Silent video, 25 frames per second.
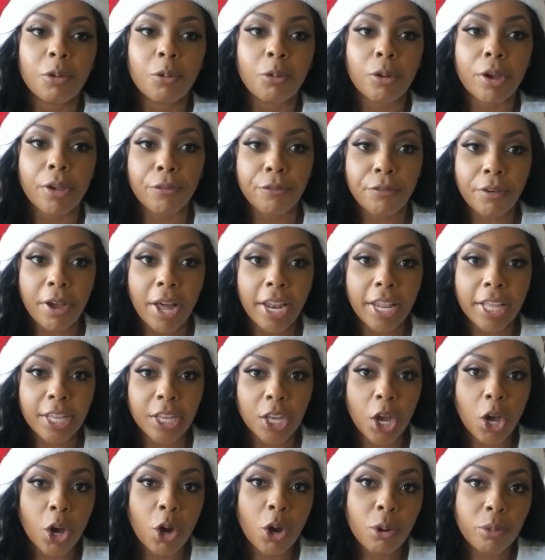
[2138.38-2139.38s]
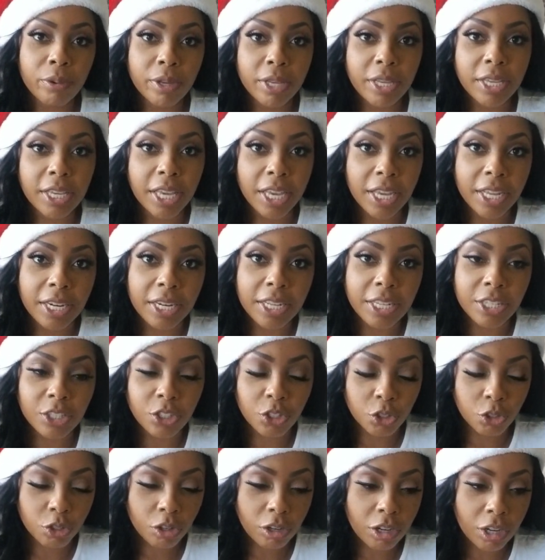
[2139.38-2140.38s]
we finally go, and we get in
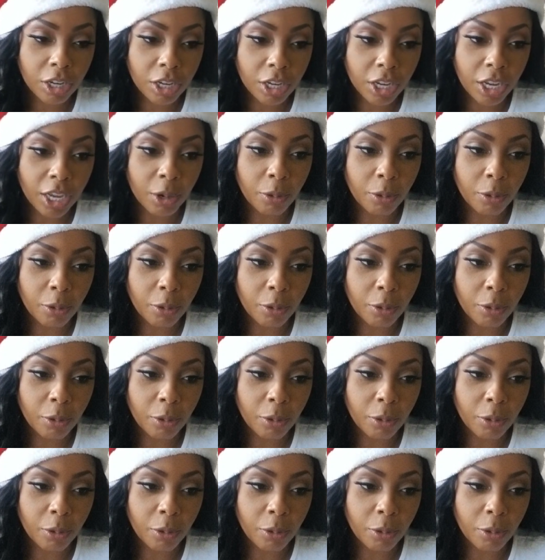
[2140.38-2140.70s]
his truck,